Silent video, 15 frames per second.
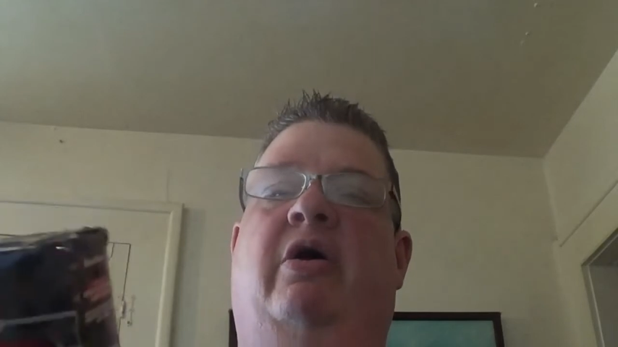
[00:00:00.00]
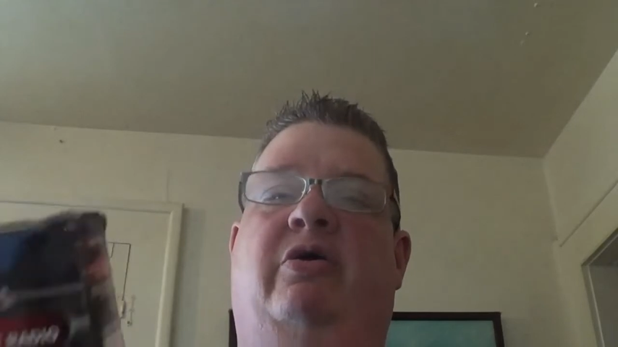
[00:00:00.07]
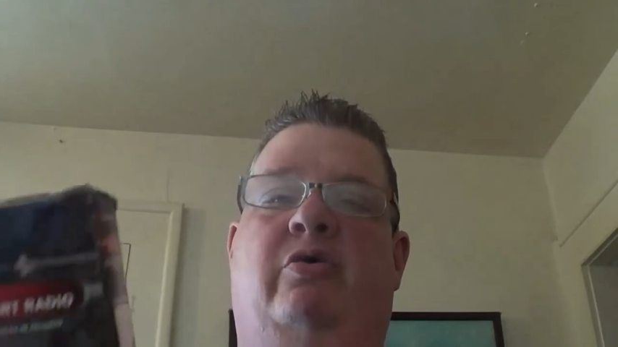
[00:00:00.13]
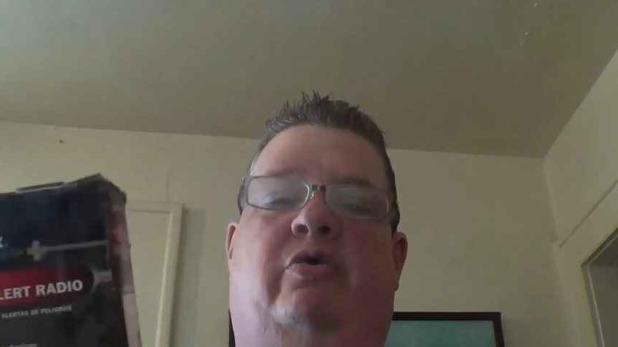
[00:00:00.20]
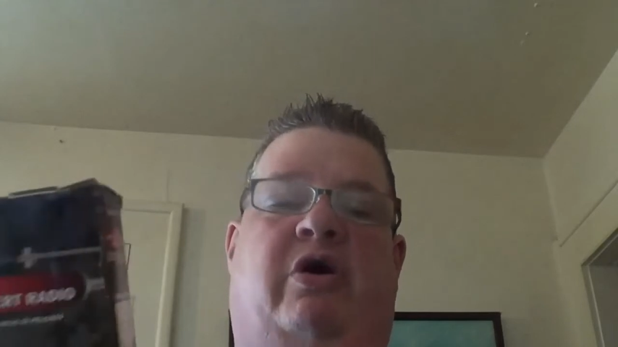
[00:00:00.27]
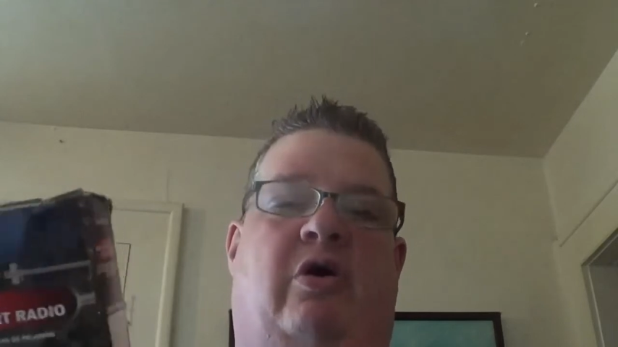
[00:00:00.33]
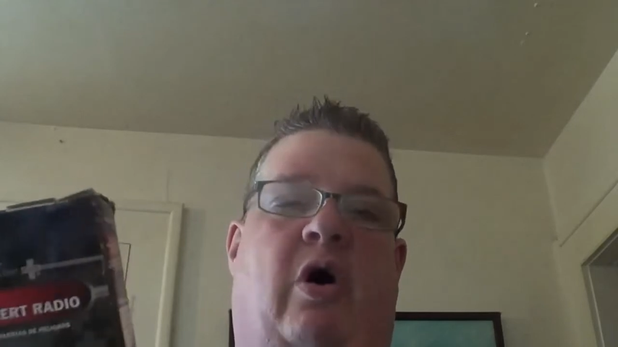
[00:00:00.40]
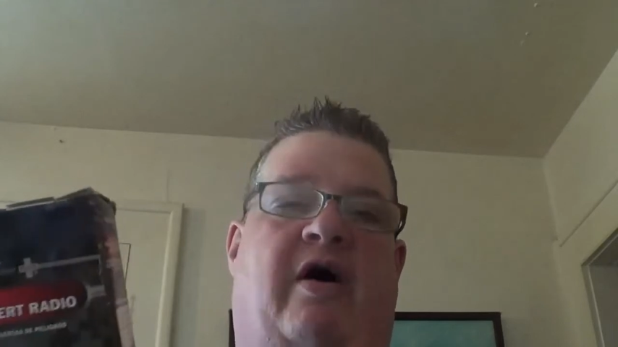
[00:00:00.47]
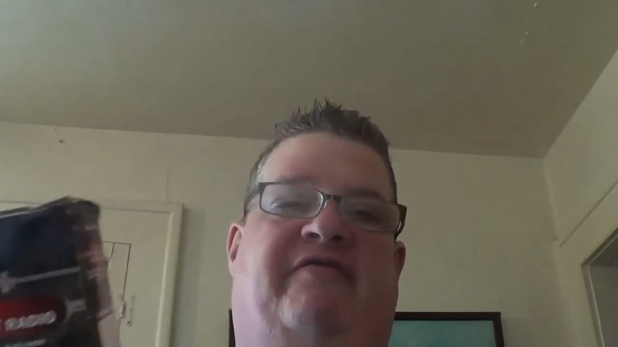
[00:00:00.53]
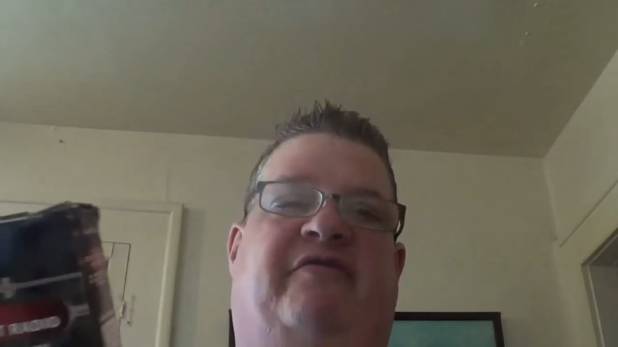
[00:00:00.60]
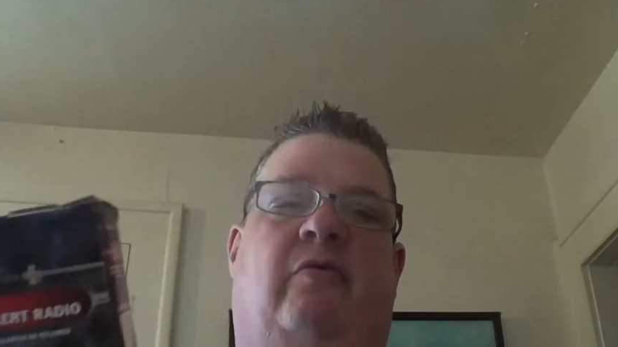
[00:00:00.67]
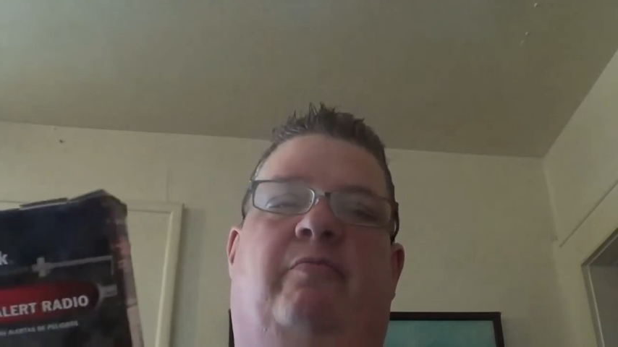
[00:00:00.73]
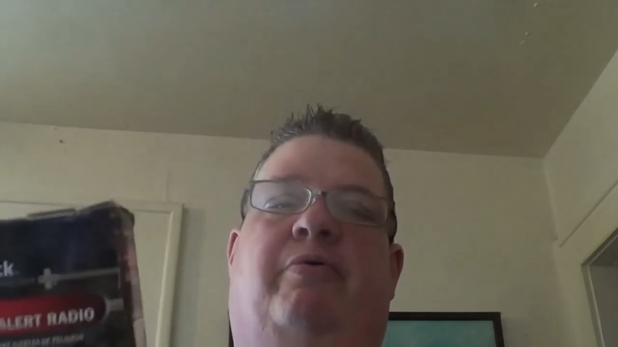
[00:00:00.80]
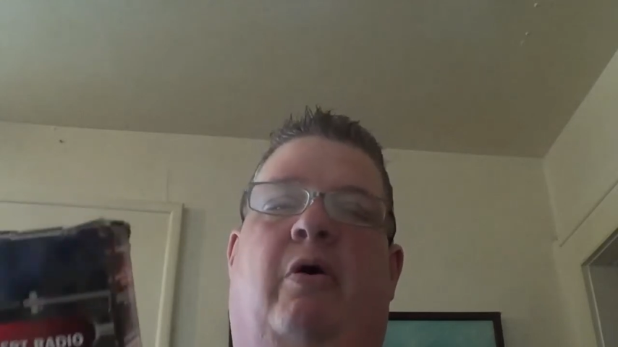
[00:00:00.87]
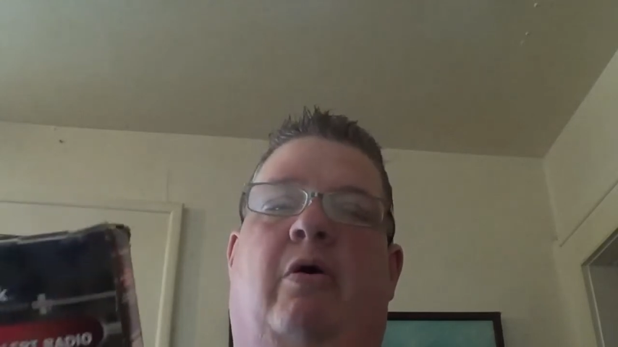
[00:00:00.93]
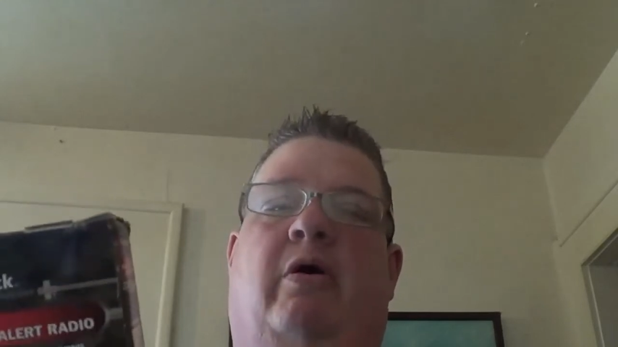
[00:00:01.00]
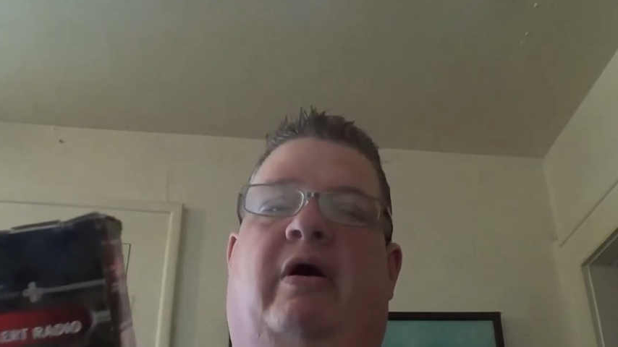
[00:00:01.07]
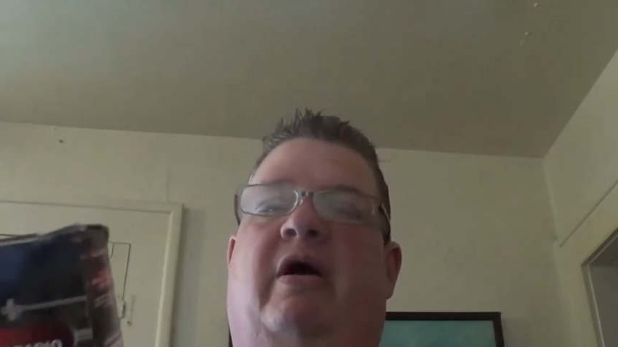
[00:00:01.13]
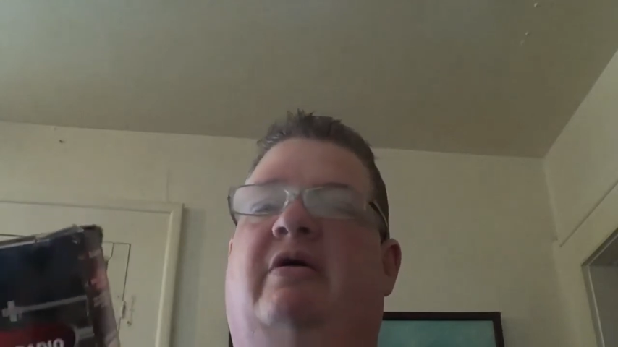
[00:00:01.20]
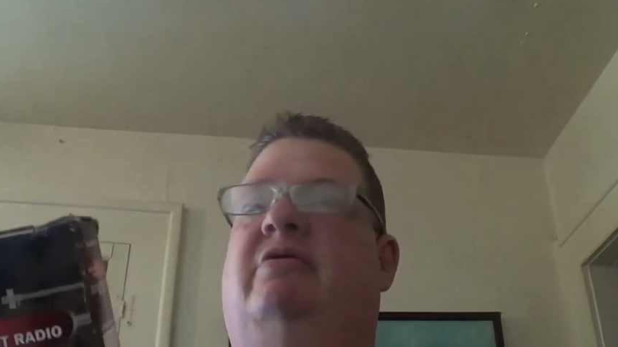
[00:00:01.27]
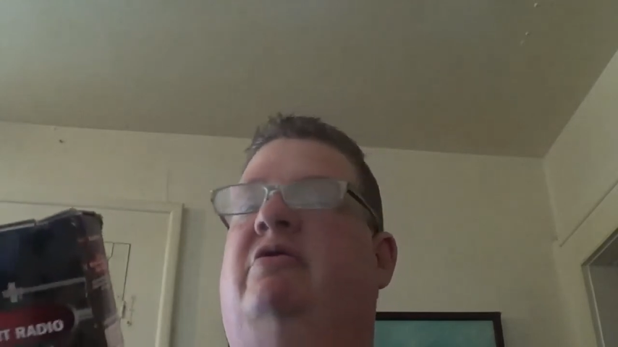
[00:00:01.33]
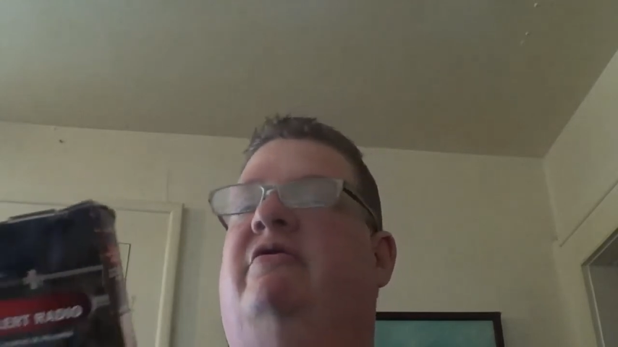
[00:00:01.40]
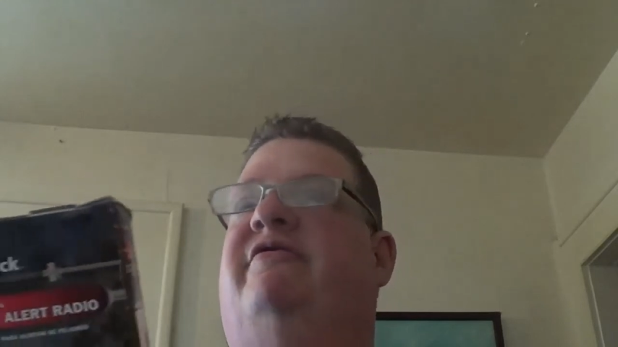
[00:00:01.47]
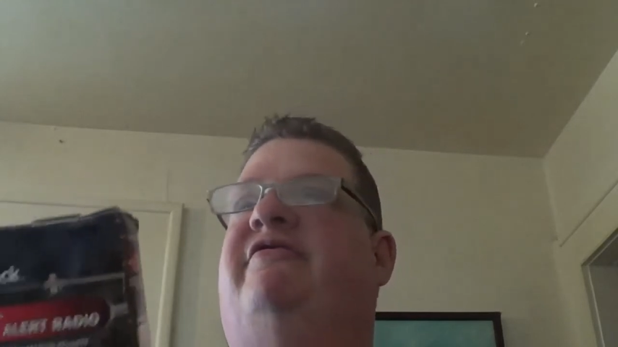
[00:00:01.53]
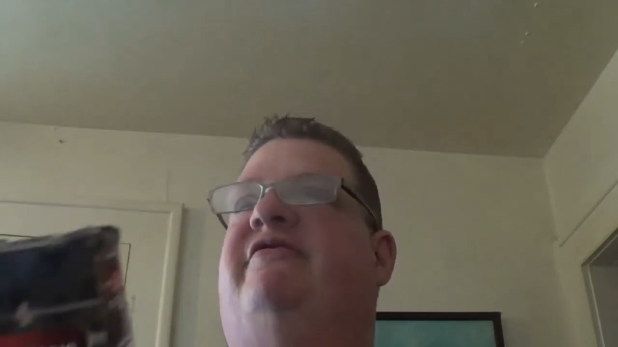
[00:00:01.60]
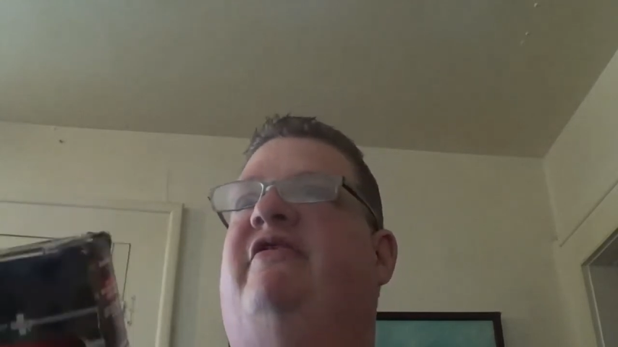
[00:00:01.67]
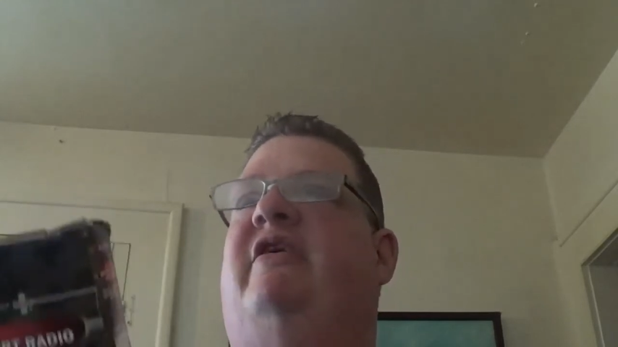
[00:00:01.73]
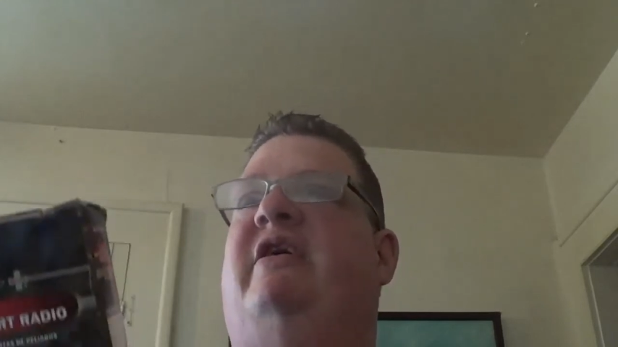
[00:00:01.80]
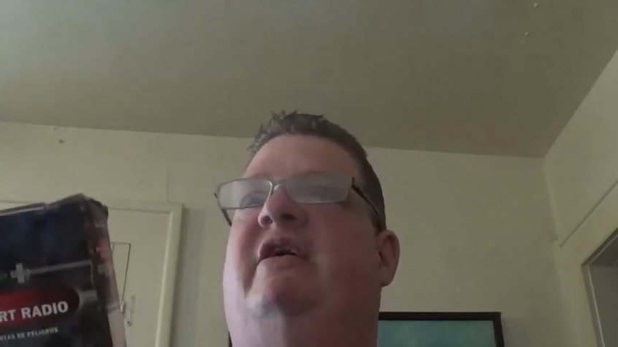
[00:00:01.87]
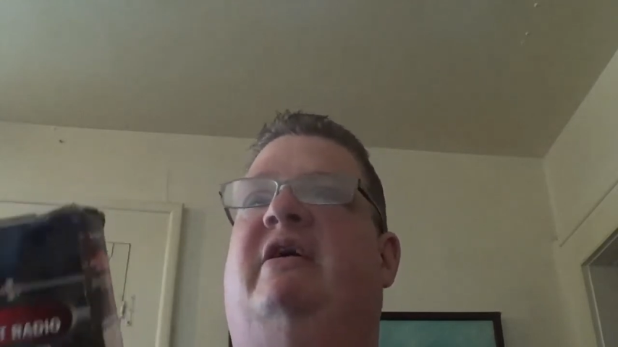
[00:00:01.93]
You can also program your
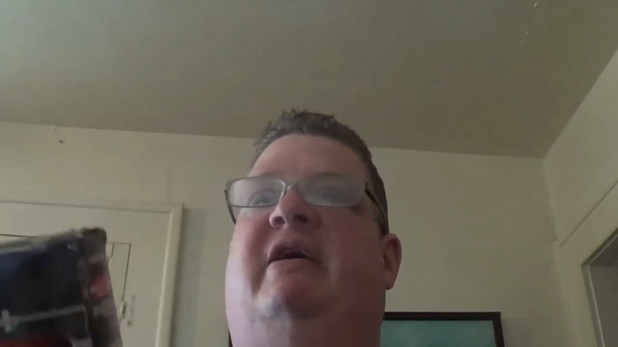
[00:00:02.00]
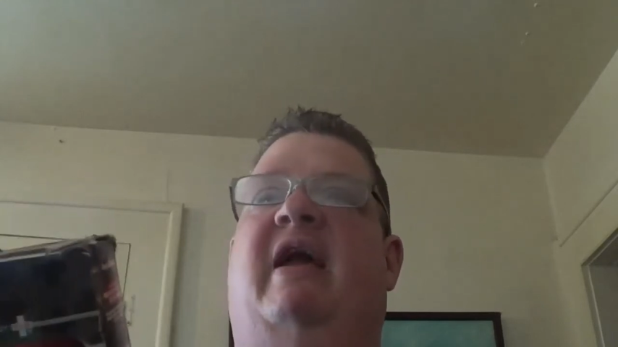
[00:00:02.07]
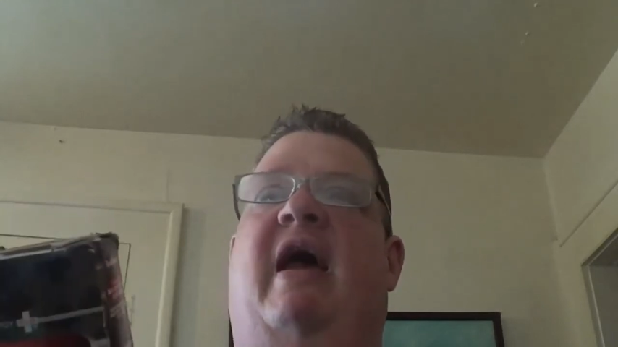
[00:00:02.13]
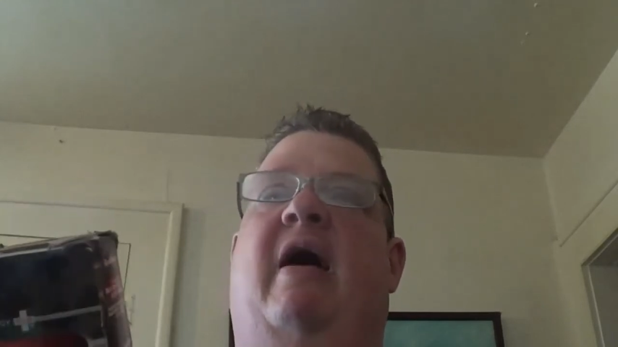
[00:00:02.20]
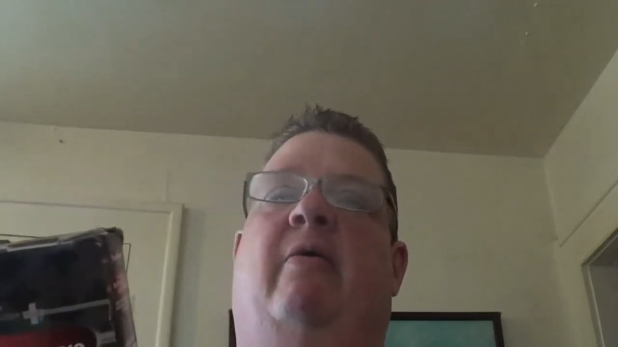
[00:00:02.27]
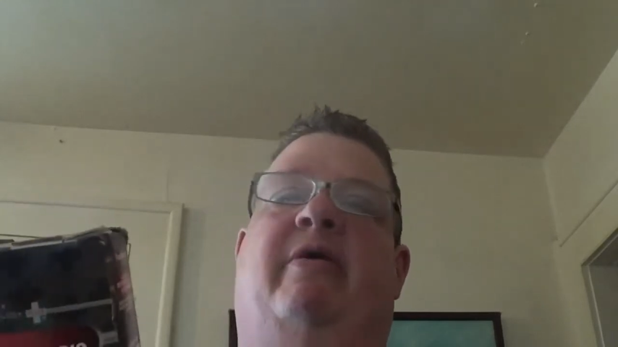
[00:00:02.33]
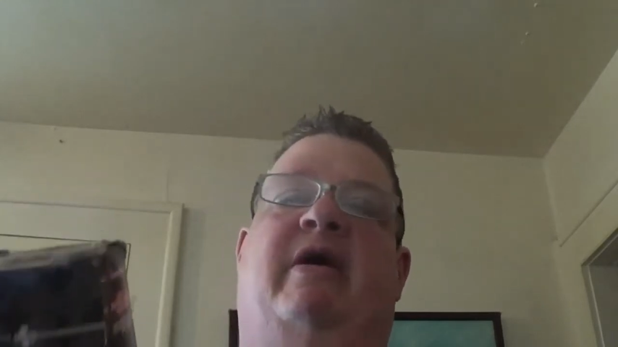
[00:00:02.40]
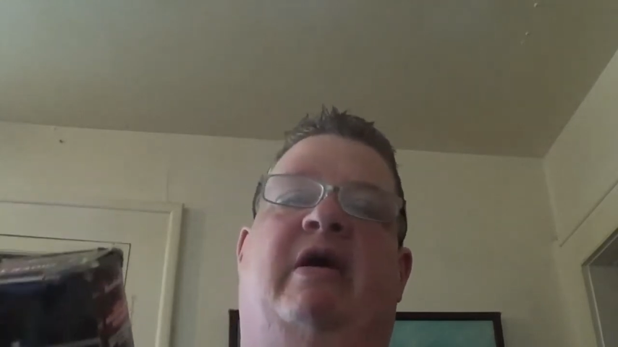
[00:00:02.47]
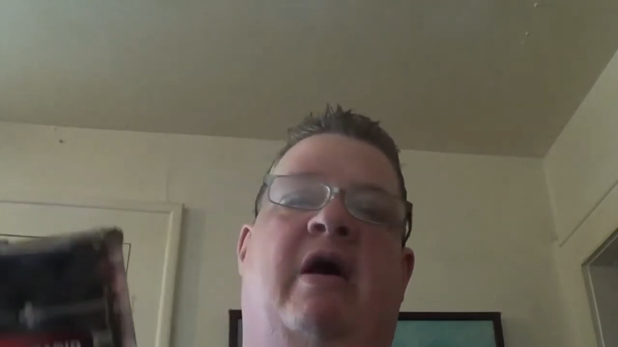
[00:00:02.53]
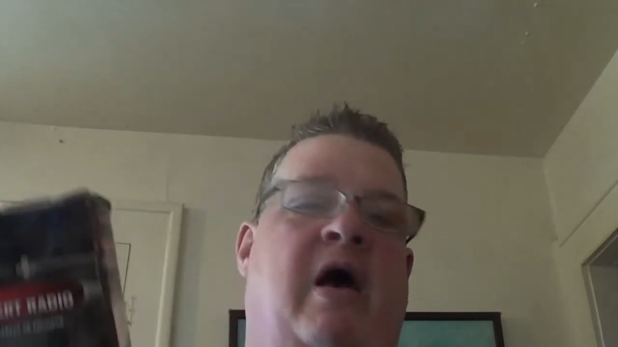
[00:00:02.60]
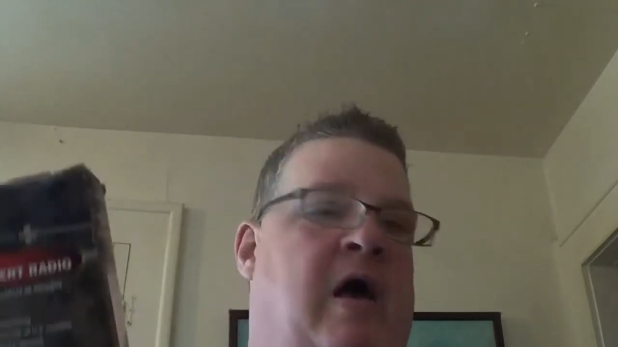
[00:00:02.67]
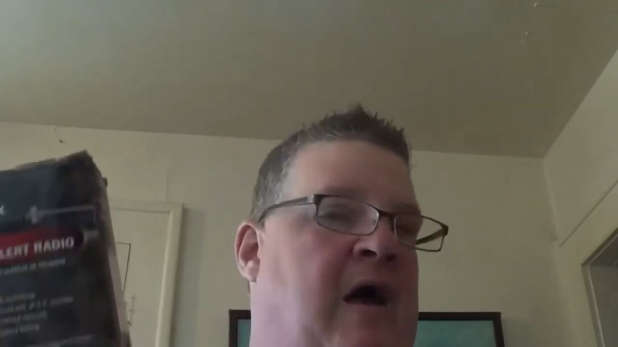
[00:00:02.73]
city and county.